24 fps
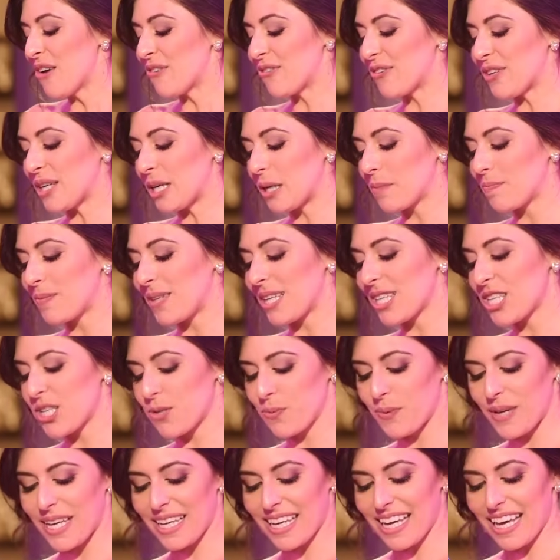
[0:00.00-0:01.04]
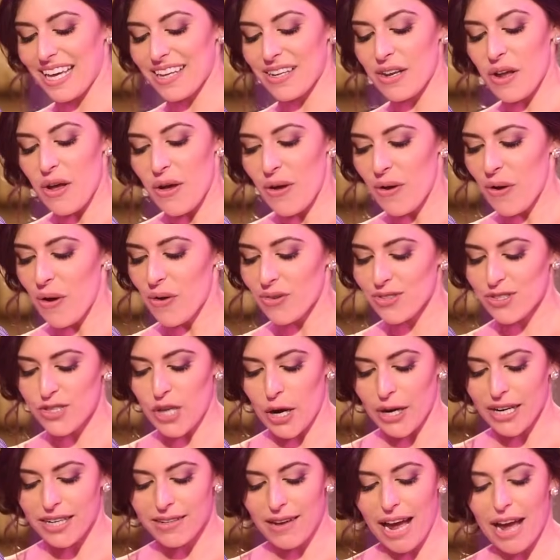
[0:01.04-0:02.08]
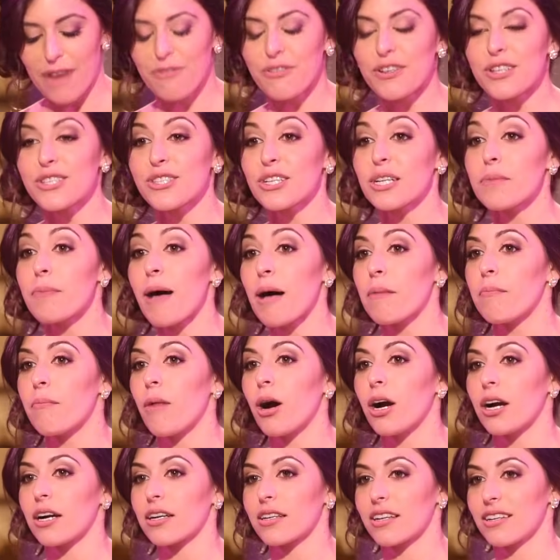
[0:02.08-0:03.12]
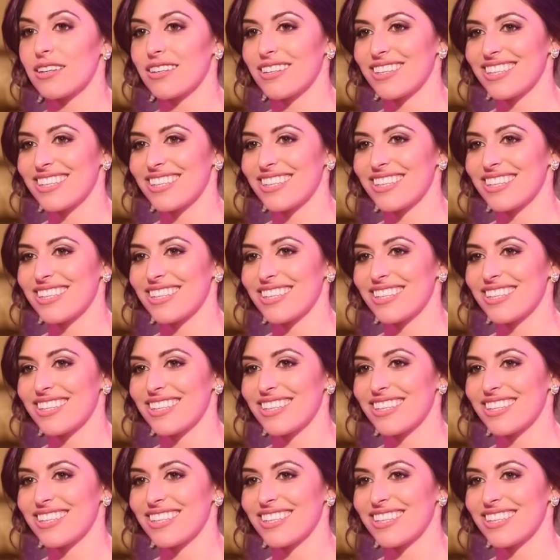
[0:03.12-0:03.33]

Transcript: for a beach weekend. Sorry, I first heard about Mark.